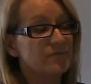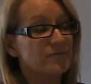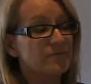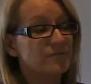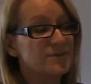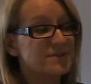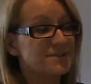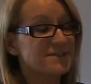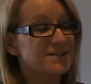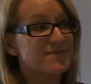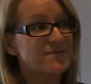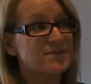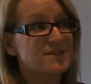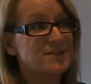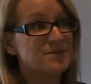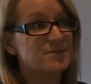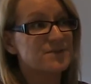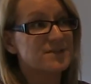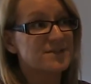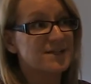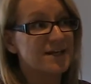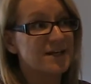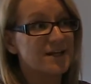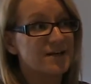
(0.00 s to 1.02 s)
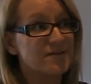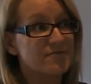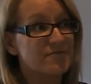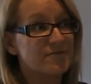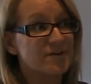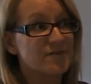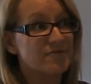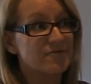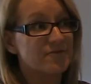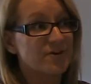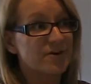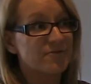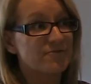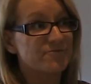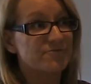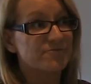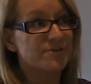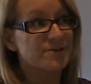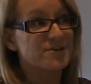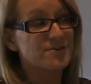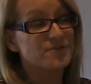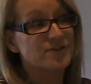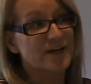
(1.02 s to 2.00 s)
With 70%
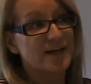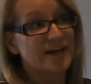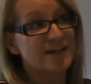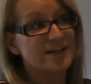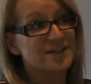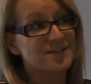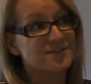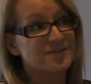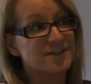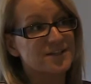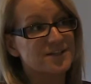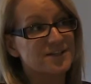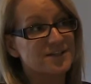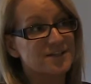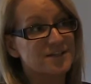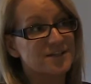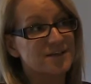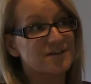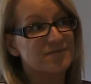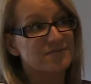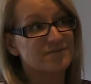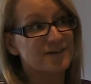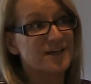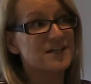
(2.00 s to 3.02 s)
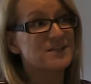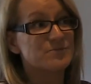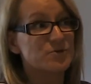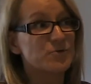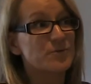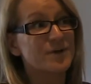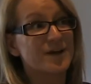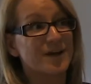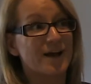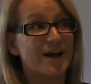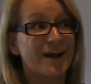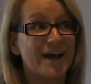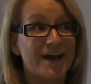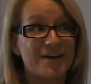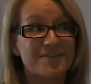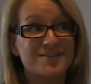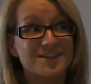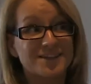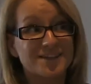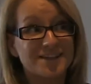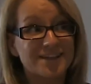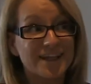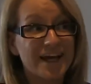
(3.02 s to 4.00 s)
of Australians registered on Facebook, we kind of have
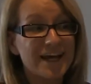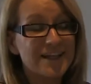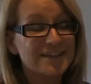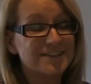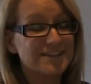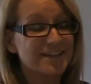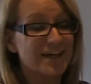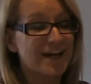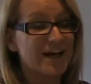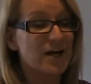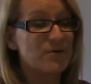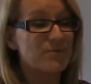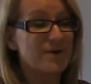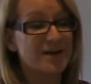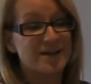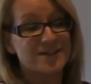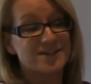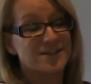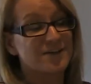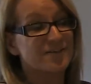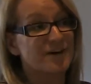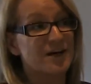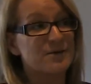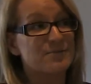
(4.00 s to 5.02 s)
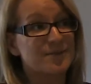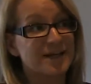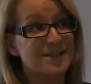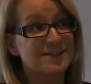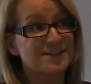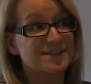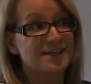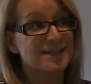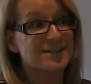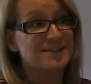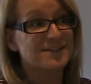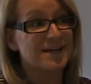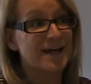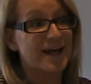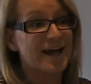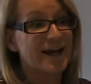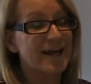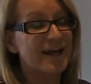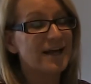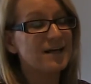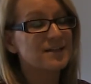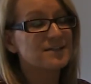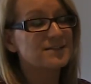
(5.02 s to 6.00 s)
to do that, and it's a great place to
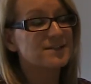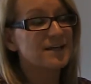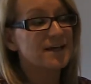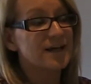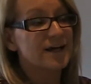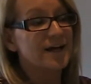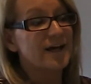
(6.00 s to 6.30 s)
hang out.